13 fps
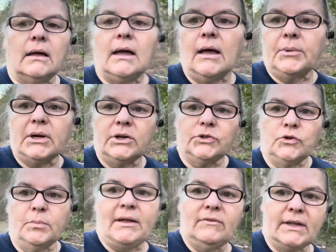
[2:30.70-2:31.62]
I'm going to do
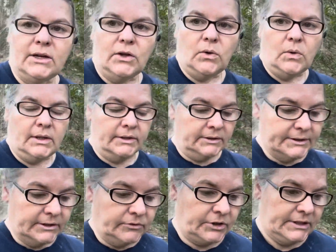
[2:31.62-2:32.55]
my video a little
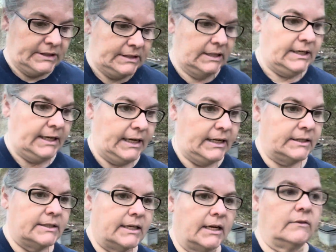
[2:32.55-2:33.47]
different today
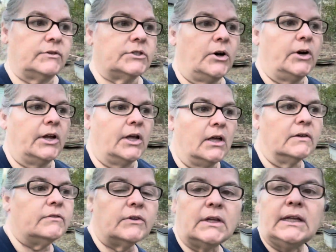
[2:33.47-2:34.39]
instead of starting off
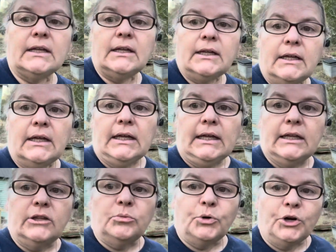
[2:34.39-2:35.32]

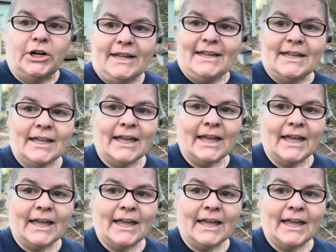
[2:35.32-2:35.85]
in the morning.